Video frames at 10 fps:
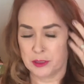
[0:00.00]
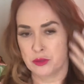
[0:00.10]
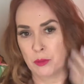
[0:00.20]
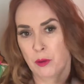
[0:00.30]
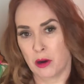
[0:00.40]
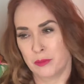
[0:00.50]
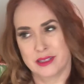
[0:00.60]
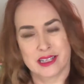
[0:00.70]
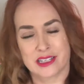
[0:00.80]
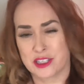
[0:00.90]
into
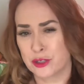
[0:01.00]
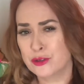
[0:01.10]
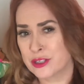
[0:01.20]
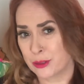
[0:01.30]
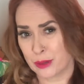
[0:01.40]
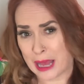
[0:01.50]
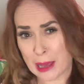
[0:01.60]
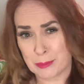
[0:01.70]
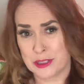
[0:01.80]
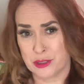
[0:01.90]
apartments. That's usually what
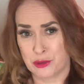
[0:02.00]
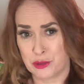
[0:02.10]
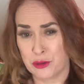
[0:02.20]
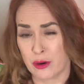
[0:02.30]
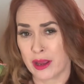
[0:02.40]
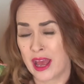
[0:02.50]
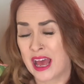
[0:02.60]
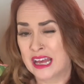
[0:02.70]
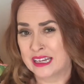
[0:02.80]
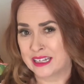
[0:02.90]
happens in New York.
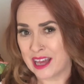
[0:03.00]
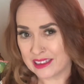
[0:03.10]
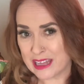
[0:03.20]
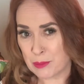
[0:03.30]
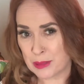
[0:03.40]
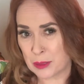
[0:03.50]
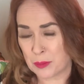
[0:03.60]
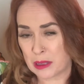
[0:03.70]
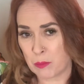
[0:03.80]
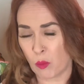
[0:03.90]
Not that many
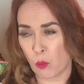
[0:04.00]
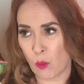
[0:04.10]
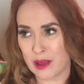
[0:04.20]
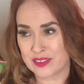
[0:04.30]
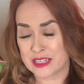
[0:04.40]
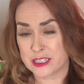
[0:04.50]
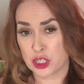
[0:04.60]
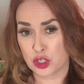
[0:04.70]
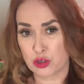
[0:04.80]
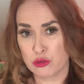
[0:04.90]
people want these
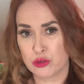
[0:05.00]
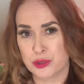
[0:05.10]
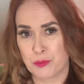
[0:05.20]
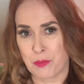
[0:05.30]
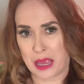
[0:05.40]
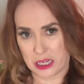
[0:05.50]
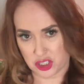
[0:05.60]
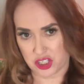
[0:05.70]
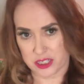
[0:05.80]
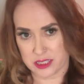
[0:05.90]
huge
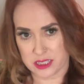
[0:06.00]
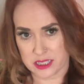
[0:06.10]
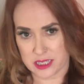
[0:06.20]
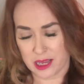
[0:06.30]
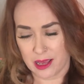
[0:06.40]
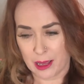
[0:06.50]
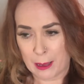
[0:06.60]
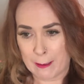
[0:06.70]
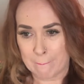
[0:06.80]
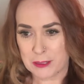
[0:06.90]
mansions.
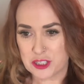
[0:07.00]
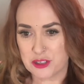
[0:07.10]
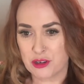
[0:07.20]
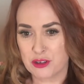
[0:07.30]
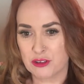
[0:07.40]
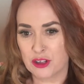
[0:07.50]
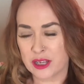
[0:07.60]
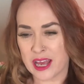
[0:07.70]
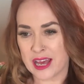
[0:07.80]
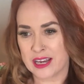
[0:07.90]
But you
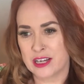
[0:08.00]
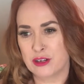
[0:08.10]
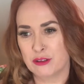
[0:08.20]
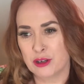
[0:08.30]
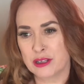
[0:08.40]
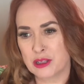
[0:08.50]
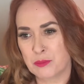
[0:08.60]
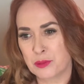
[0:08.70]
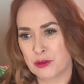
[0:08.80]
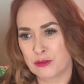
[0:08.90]
look at it and you look at the
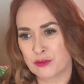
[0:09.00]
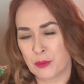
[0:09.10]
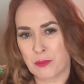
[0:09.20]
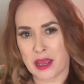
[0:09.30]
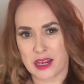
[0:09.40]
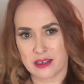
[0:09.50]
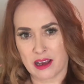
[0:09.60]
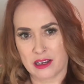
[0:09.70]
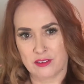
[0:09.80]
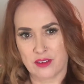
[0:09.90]
beautiful main
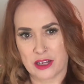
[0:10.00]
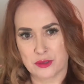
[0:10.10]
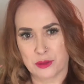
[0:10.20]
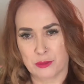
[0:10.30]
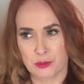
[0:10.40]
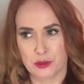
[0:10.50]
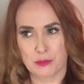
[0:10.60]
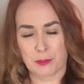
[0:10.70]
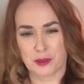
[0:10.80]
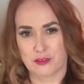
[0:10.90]
kind of entry room
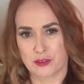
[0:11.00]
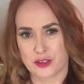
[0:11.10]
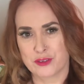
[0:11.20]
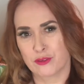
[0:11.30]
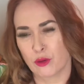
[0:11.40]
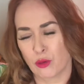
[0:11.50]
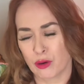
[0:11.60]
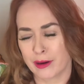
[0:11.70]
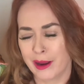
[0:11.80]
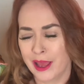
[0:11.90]
up on the first
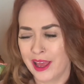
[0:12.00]
floor,